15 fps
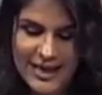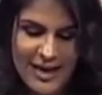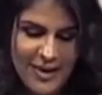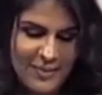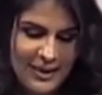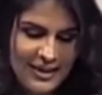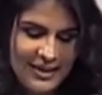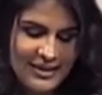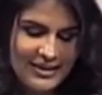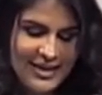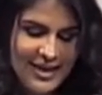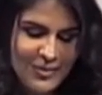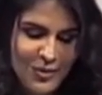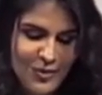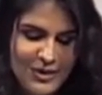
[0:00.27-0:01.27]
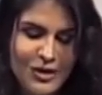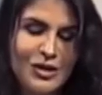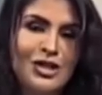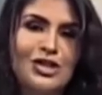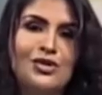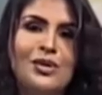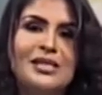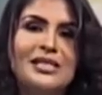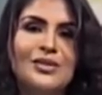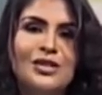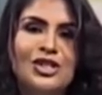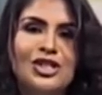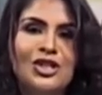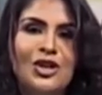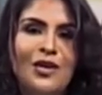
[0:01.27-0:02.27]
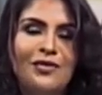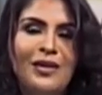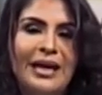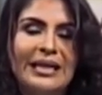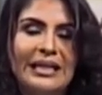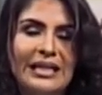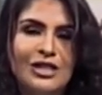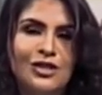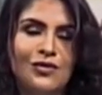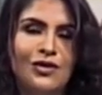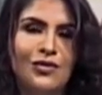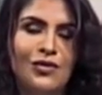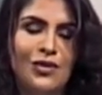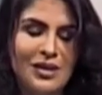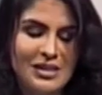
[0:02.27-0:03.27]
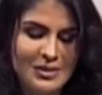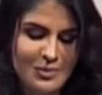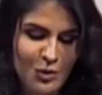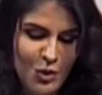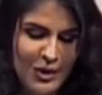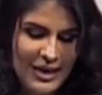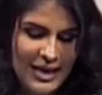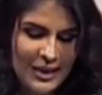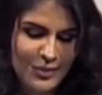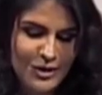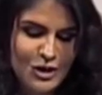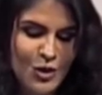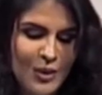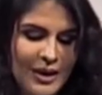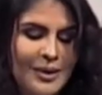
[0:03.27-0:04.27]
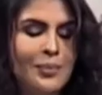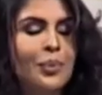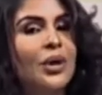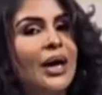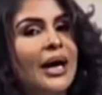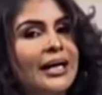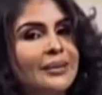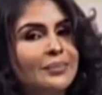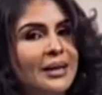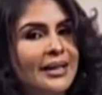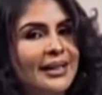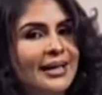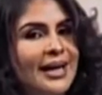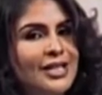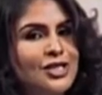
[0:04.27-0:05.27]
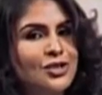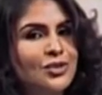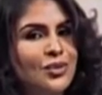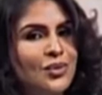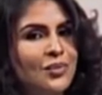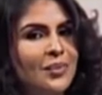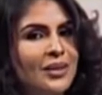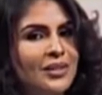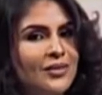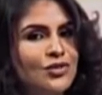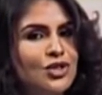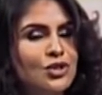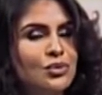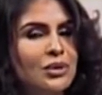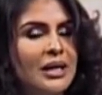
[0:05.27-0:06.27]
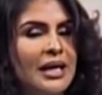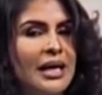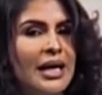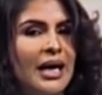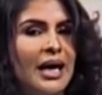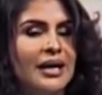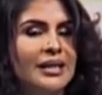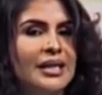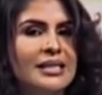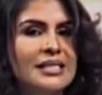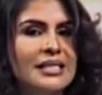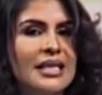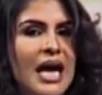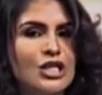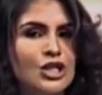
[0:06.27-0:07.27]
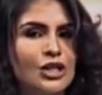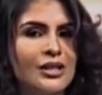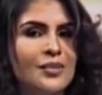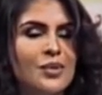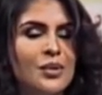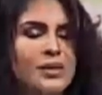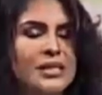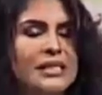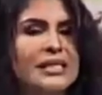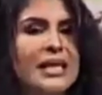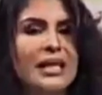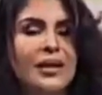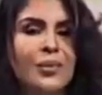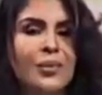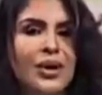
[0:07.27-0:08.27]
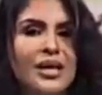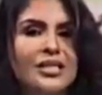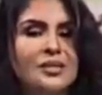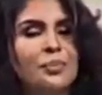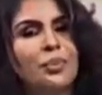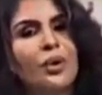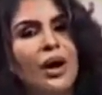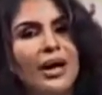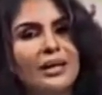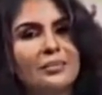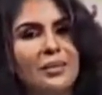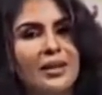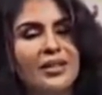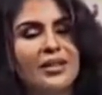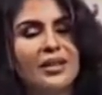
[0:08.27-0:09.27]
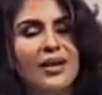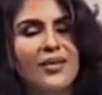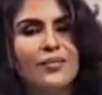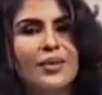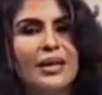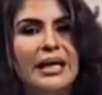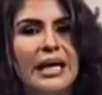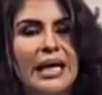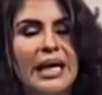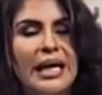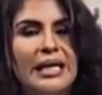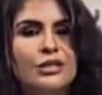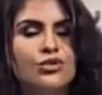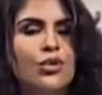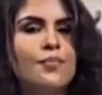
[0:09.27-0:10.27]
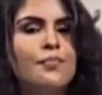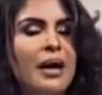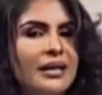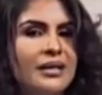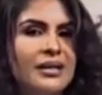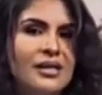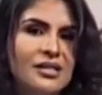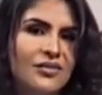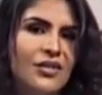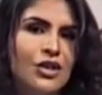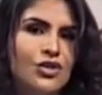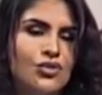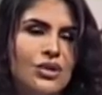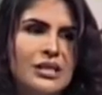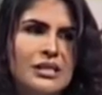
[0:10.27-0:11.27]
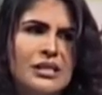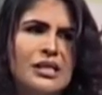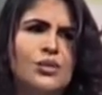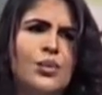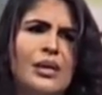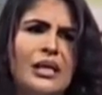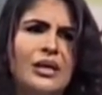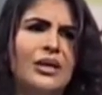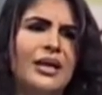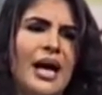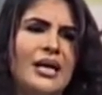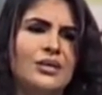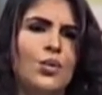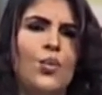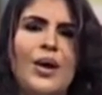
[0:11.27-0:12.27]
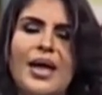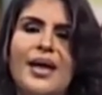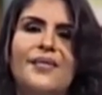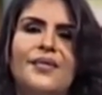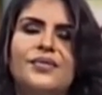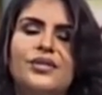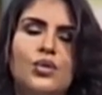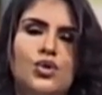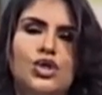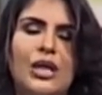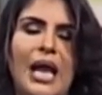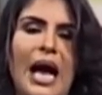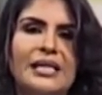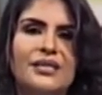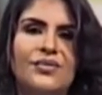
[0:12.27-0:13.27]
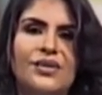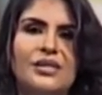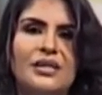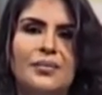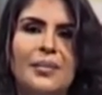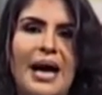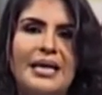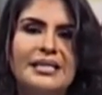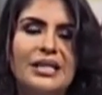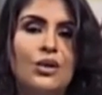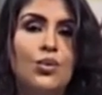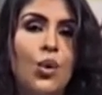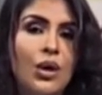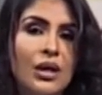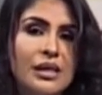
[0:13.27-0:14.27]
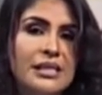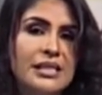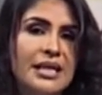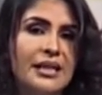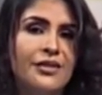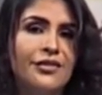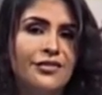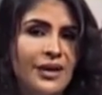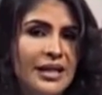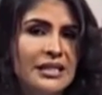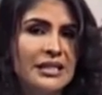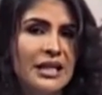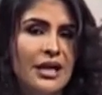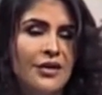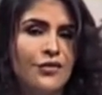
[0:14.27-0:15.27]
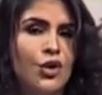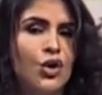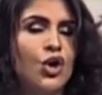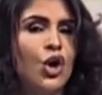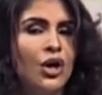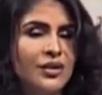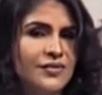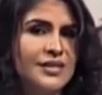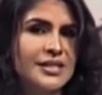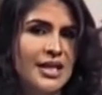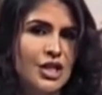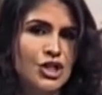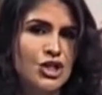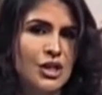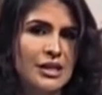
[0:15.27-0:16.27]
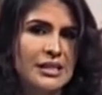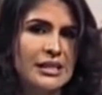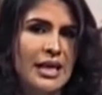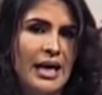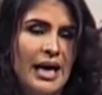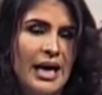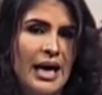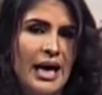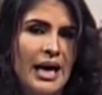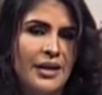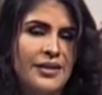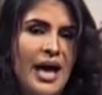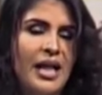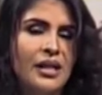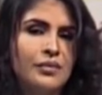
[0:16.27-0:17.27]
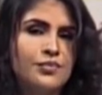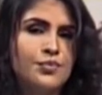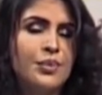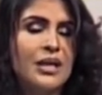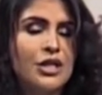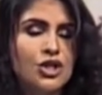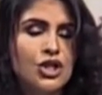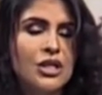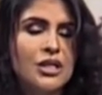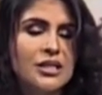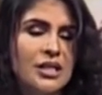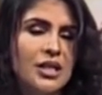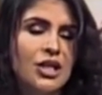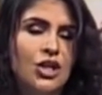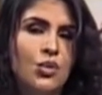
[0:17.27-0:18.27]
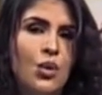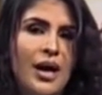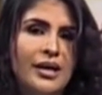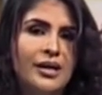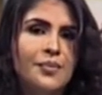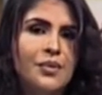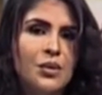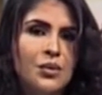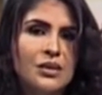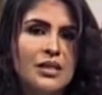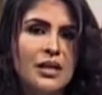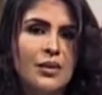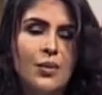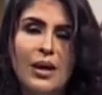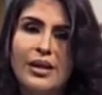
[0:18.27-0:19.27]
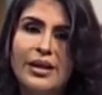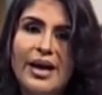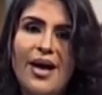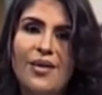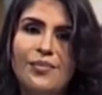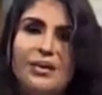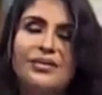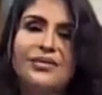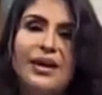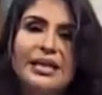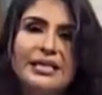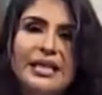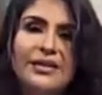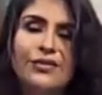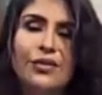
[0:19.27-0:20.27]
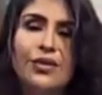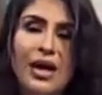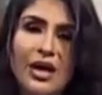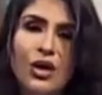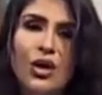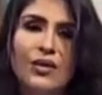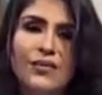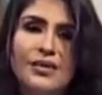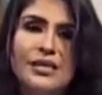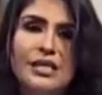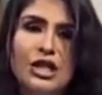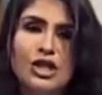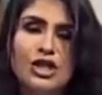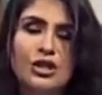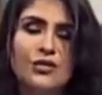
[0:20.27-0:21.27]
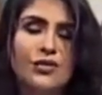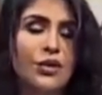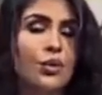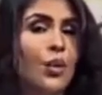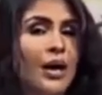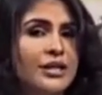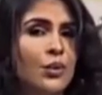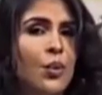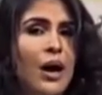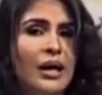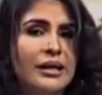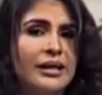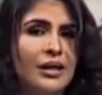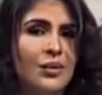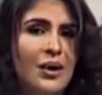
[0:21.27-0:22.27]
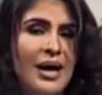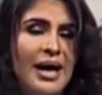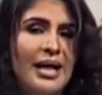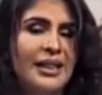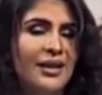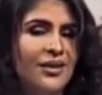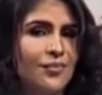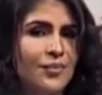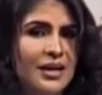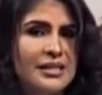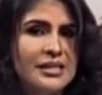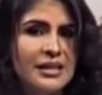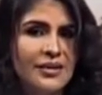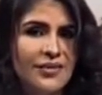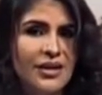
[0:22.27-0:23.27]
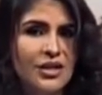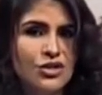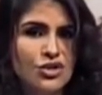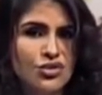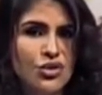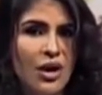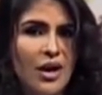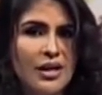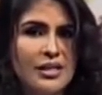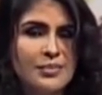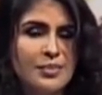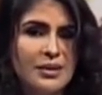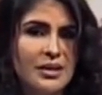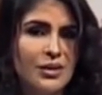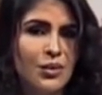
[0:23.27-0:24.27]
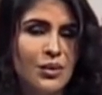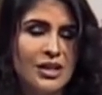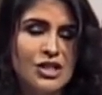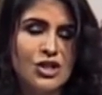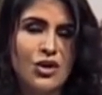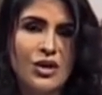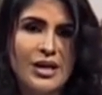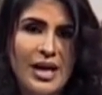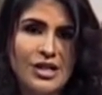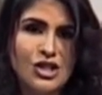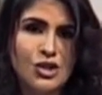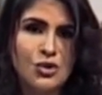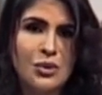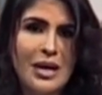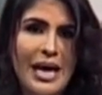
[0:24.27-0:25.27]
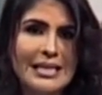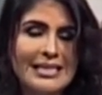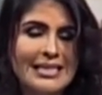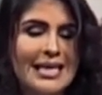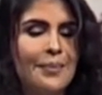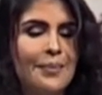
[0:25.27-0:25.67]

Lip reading: But at this time, what we're going to do is switch into our final interview for this morning, and we're talking Pride Month. And as you know, the month of June, the international community celebrates Pride Month, and there have been tremendous victories. And as we look at a wave of social activism and equality and the fight for conversations, the LGBTQI community, well, they have been fighting for their conversation for quite a while now. They have made significant strides, but according to our next two guests,